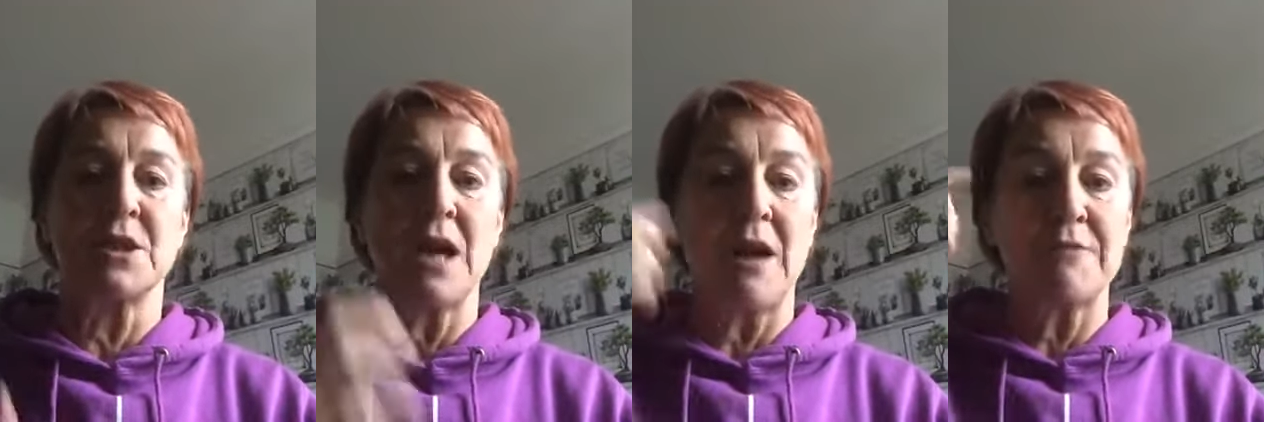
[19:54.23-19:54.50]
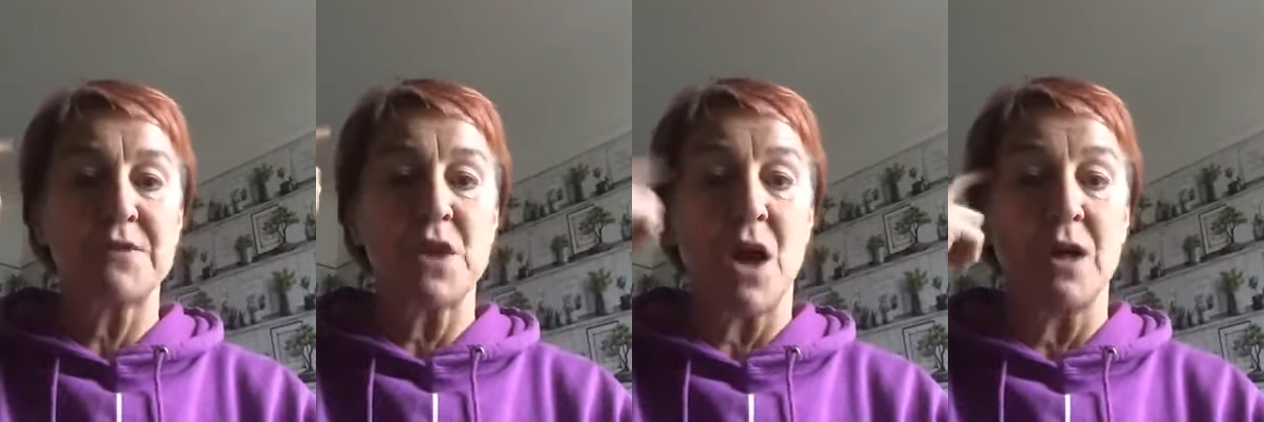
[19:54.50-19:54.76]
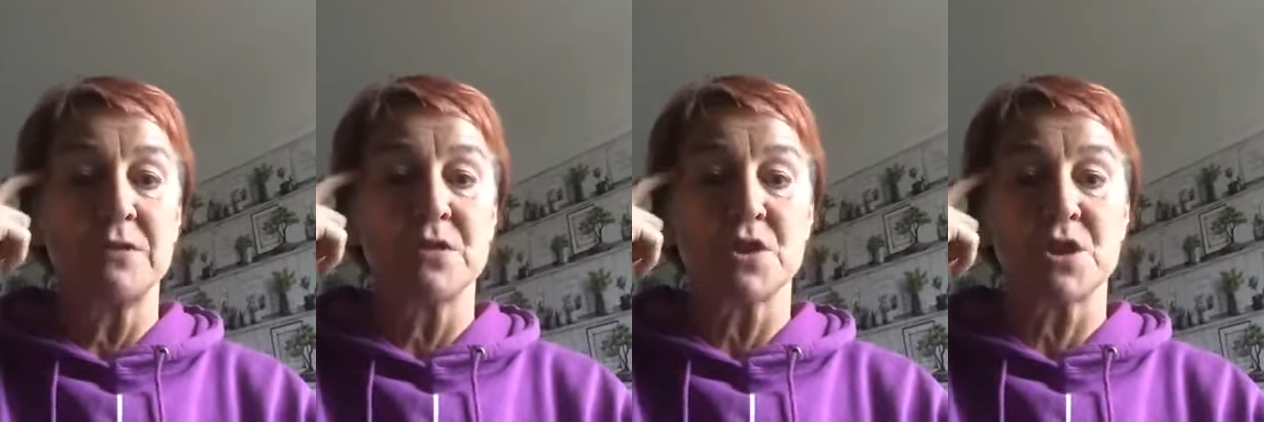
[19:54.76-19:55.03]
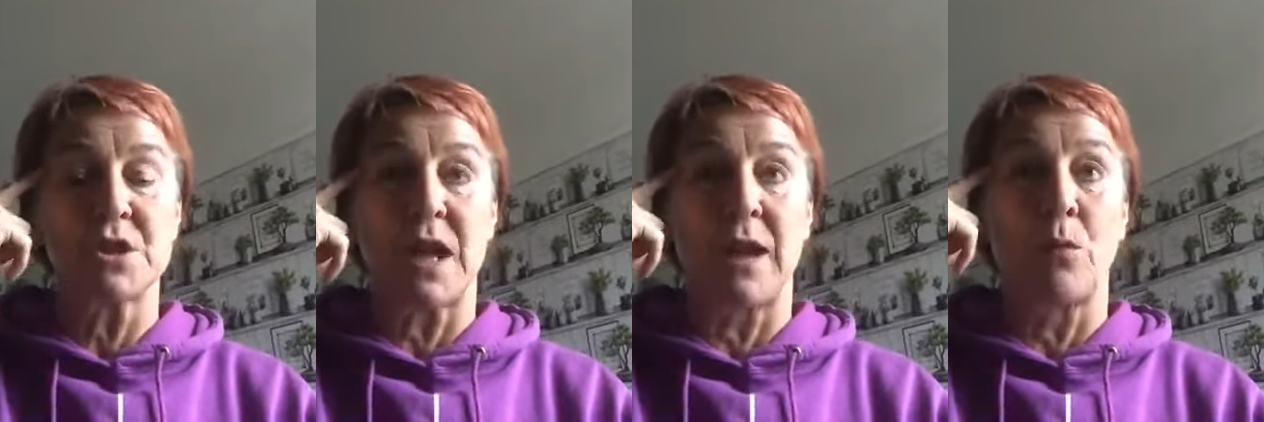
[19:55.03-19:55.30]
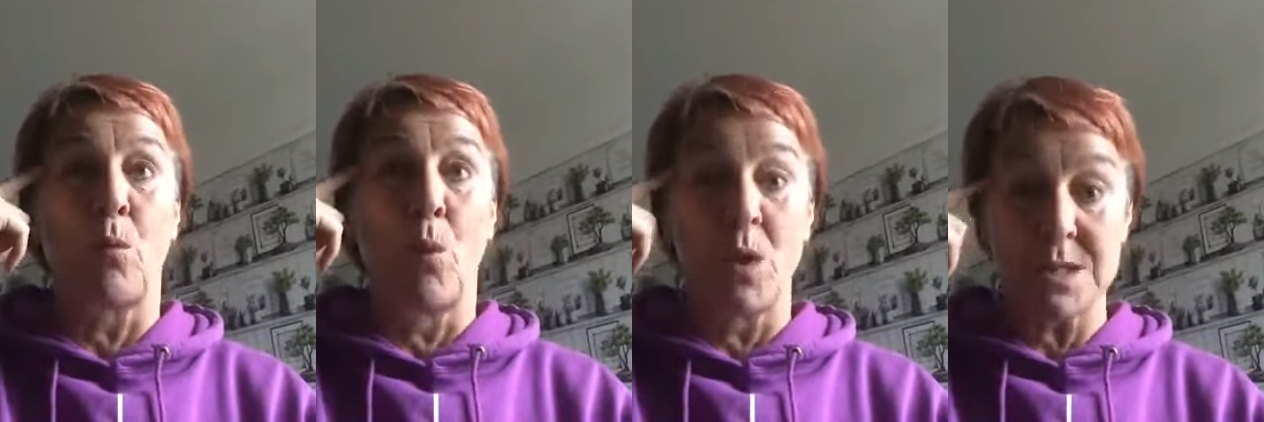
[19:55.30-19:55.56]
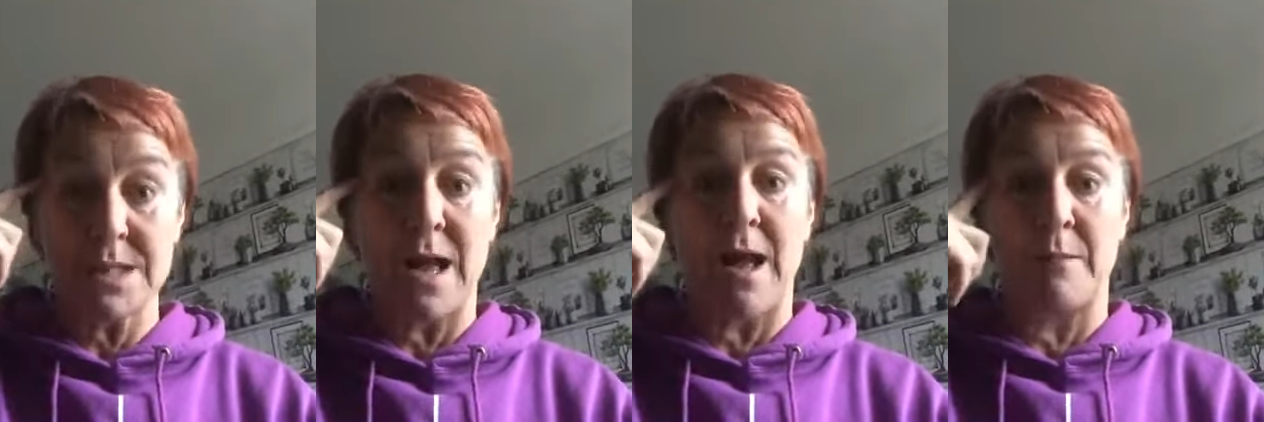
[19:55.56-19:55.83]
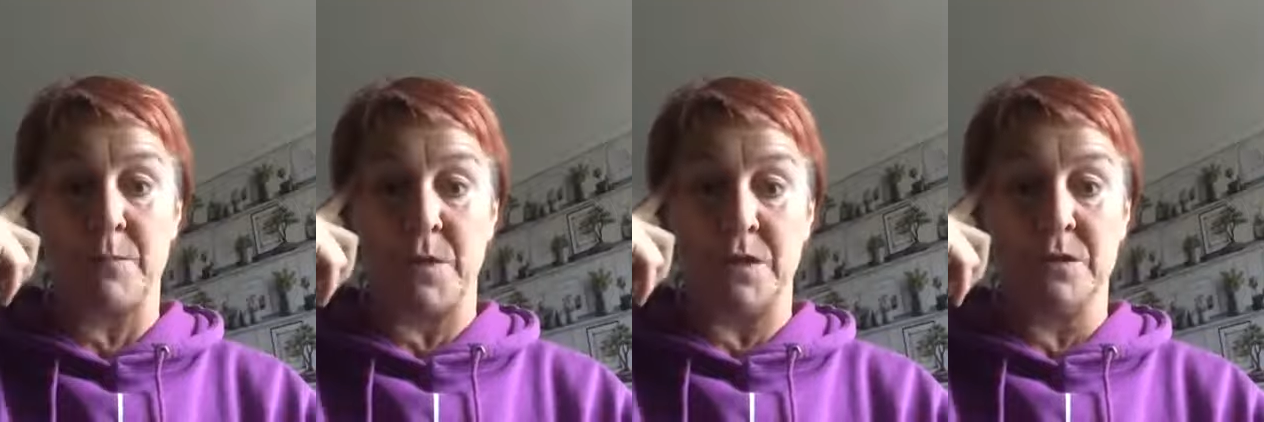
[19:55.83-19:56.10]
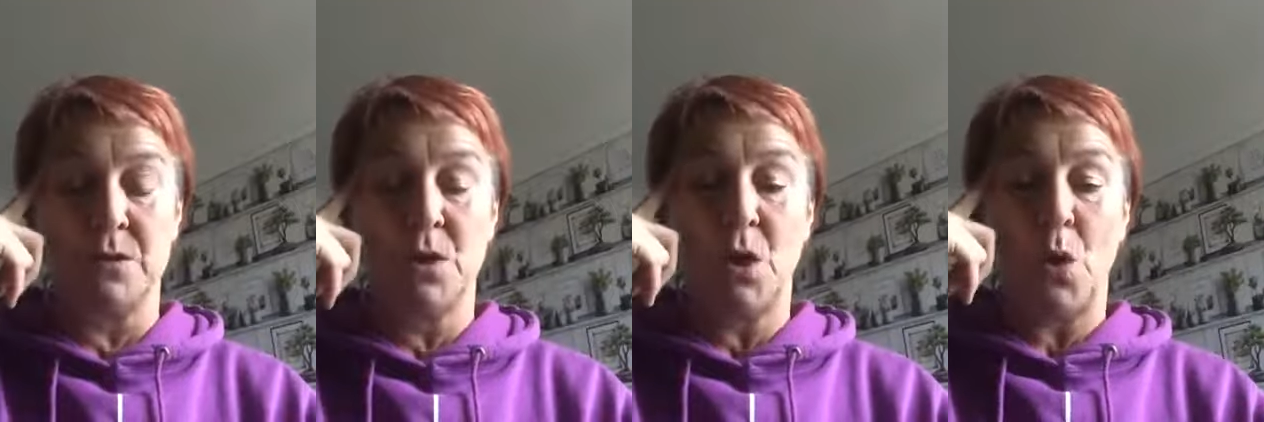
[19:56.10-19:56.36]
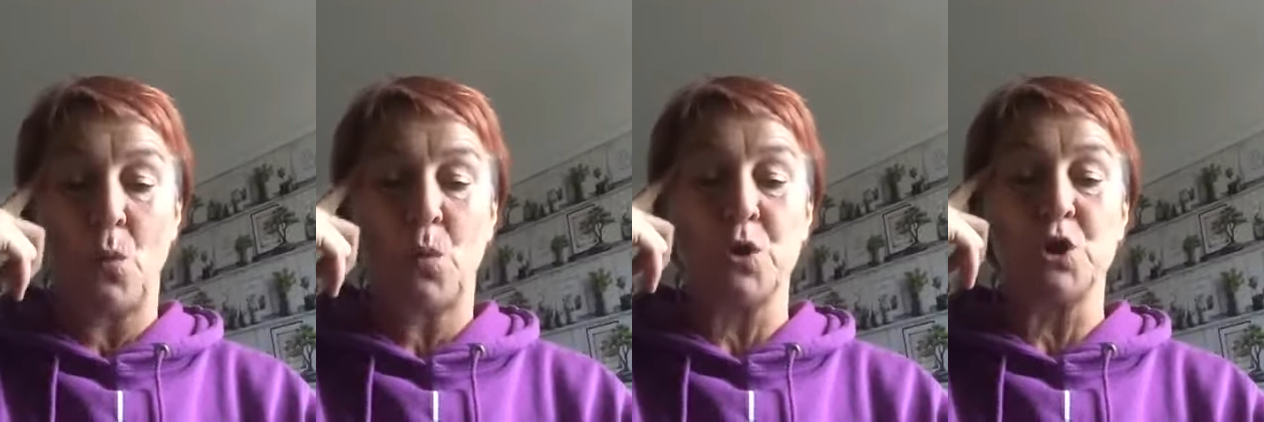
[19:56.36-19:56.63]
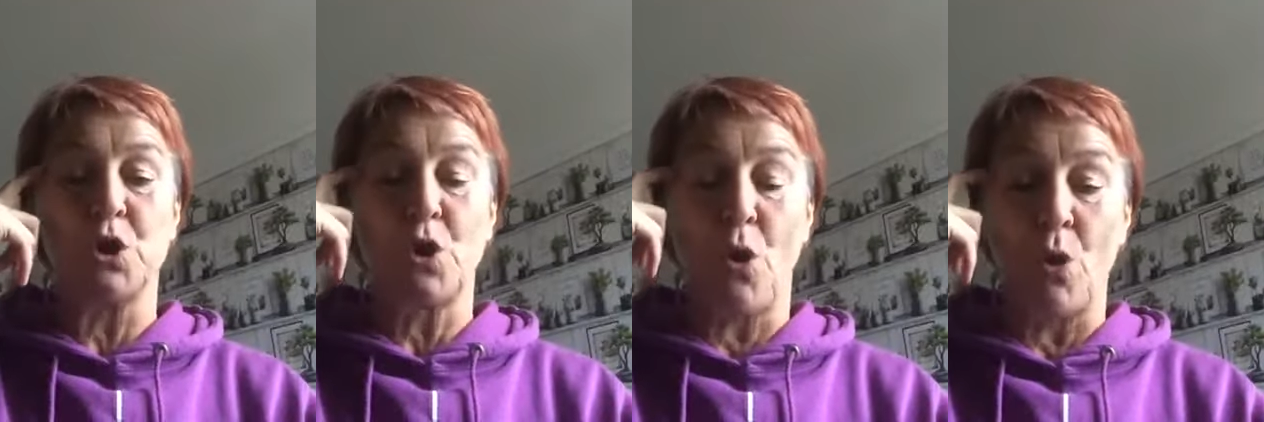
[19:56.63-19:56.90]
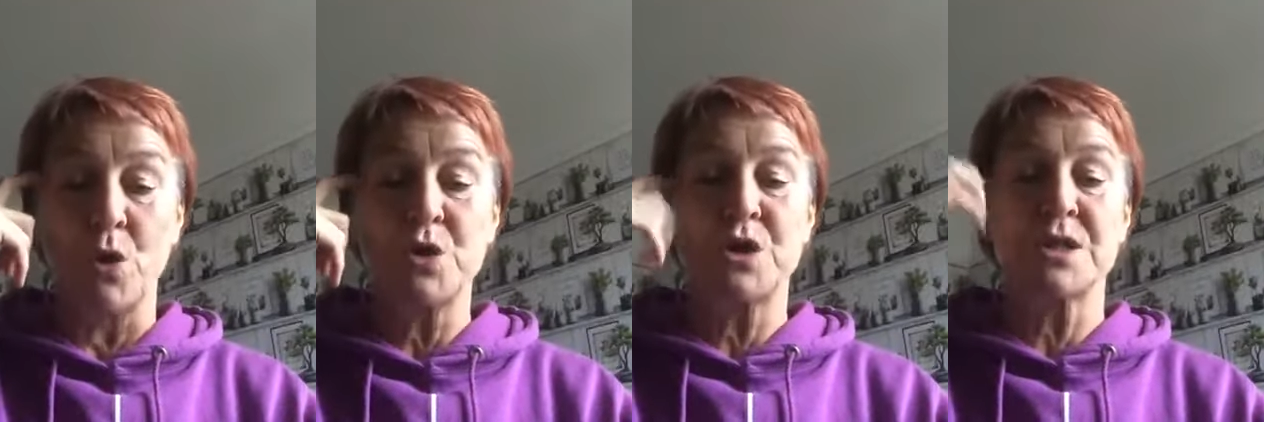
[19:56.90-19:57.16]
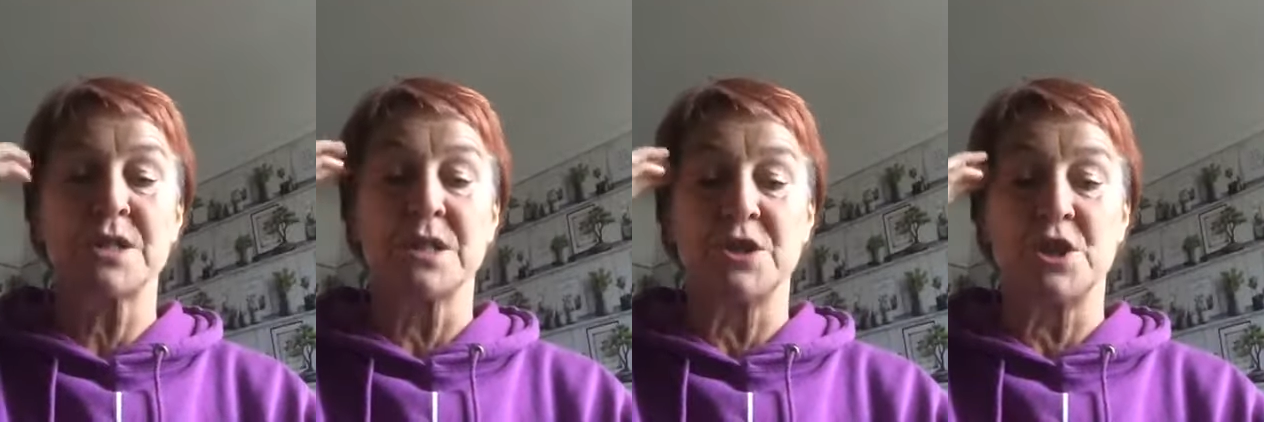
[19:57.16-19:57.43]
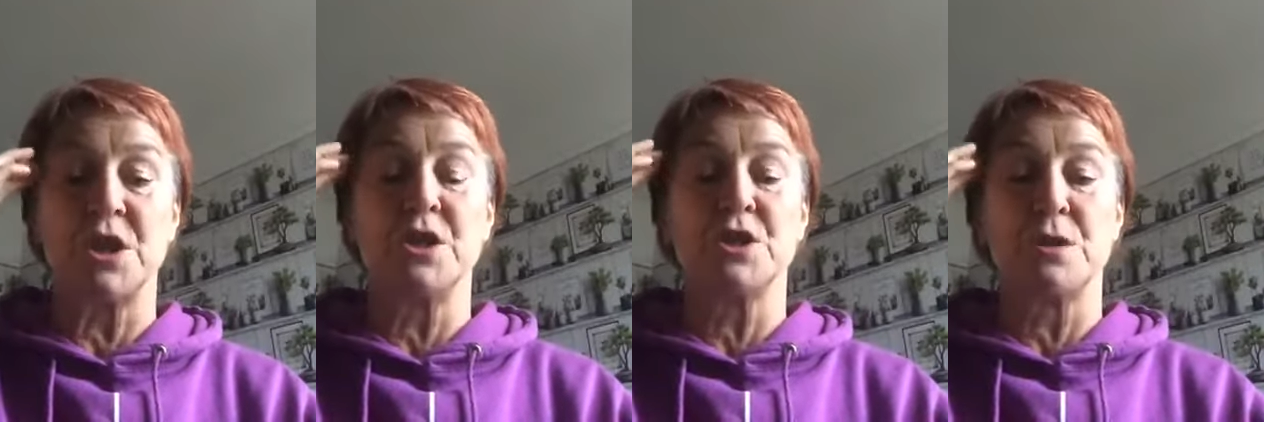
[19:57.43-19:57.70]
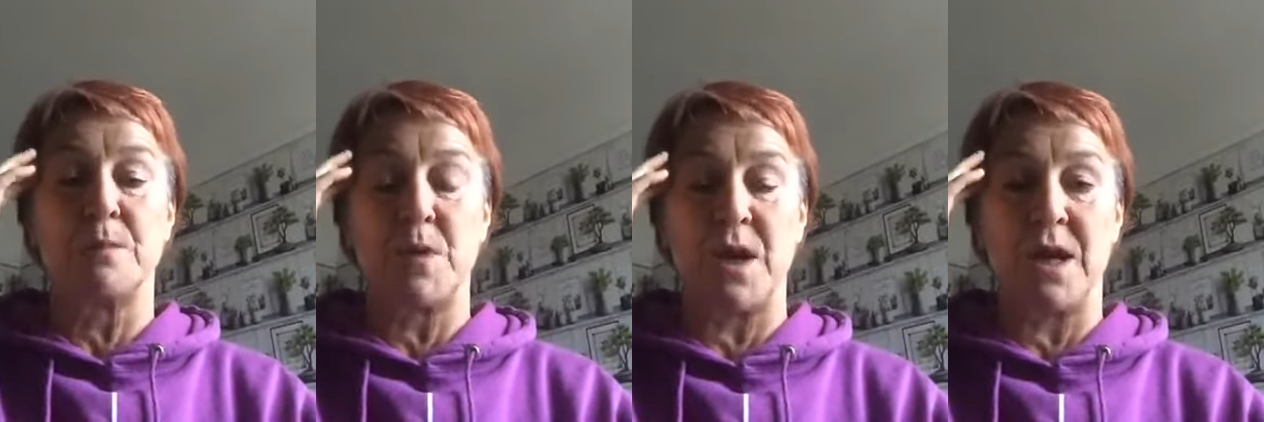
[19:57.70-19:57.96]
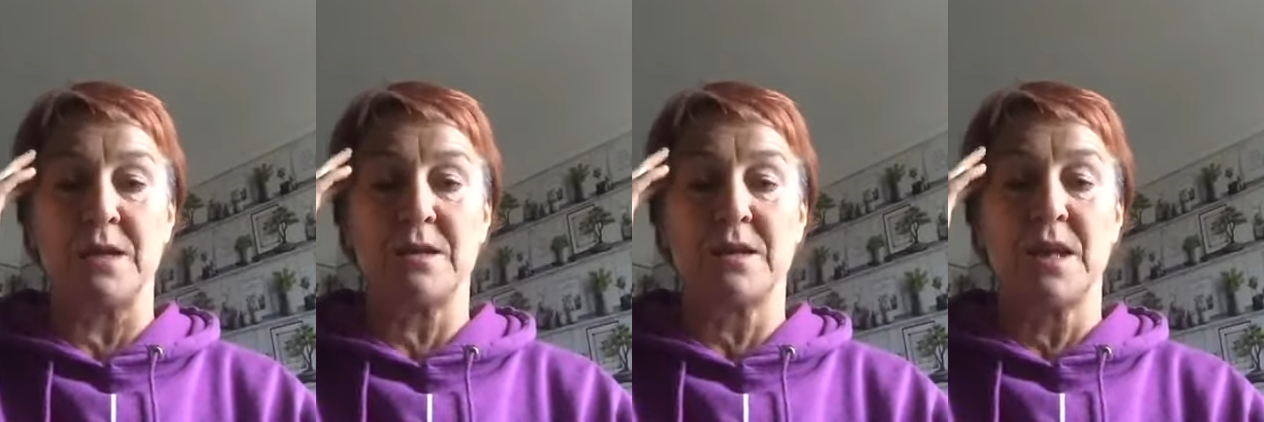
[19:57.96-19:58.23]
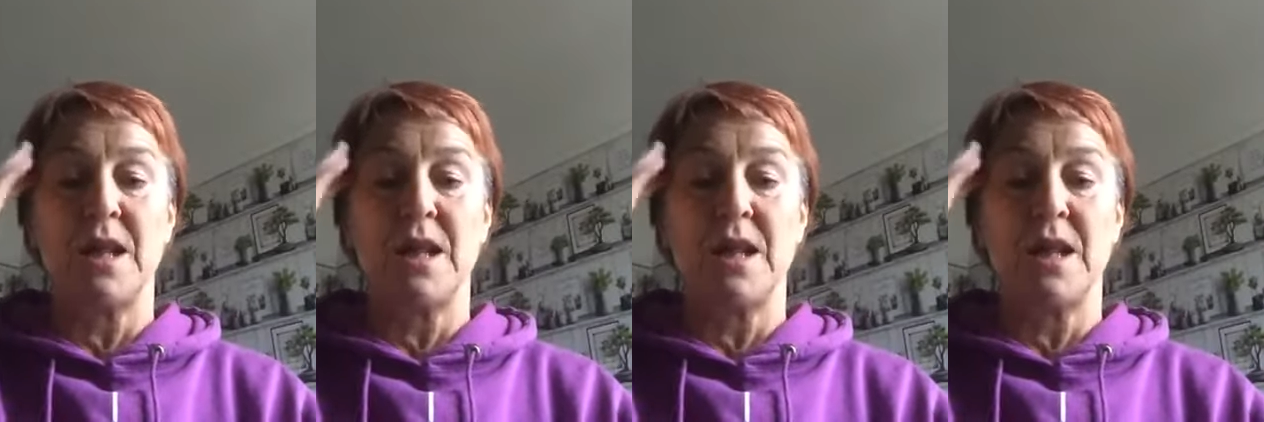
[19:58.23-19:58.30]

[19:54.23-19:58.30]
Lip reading: You have to understand what's happening when you consciously change your breath,